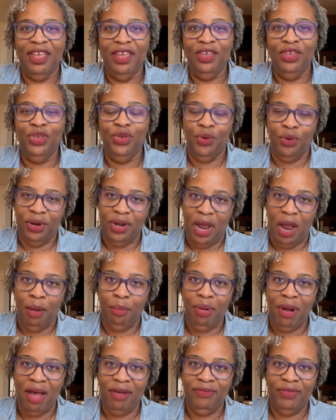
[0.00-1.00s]
your
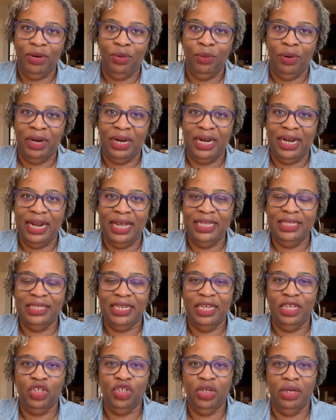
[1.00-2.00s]
nonprofit
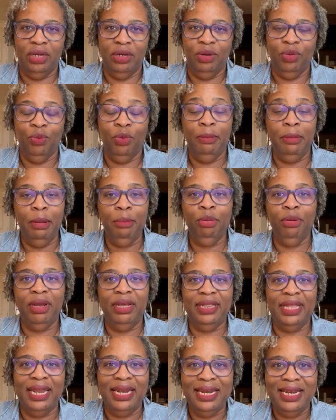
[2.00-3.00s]
organization.
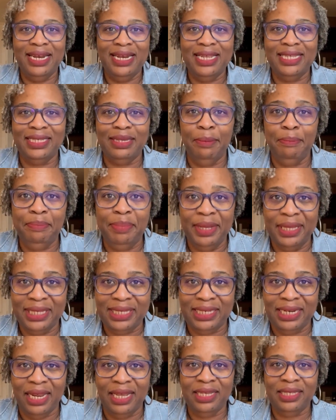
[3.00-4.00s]
Remembering that it is a
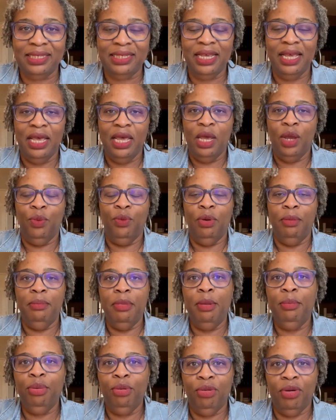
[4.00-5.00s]
business,
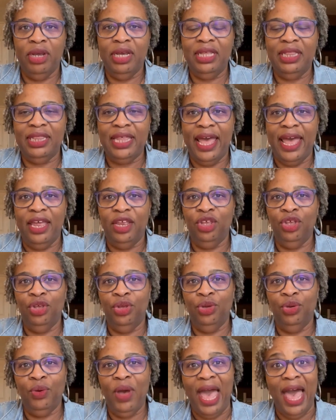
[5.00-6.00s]
remembering that
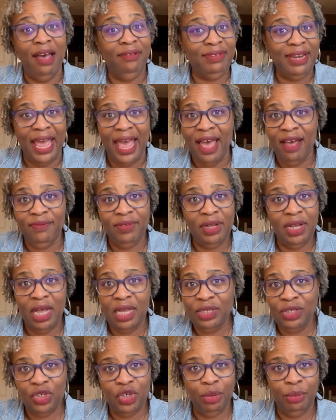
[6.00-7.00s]
you have to have a
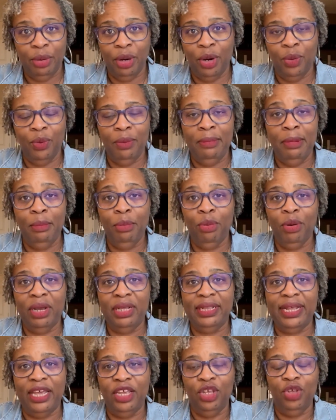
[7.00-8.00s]
customer, remembering
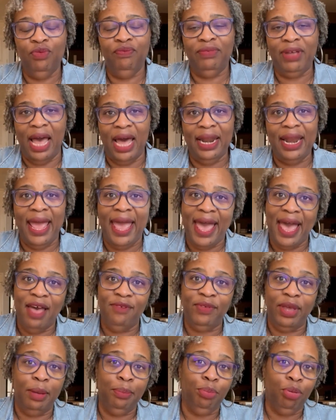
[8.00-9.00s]
that you've got to
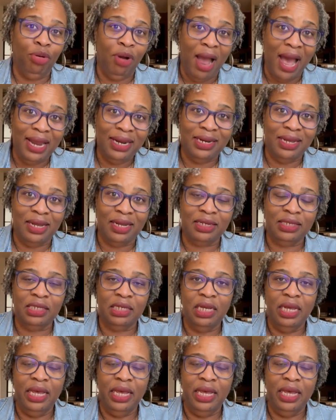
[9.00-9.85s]
have a product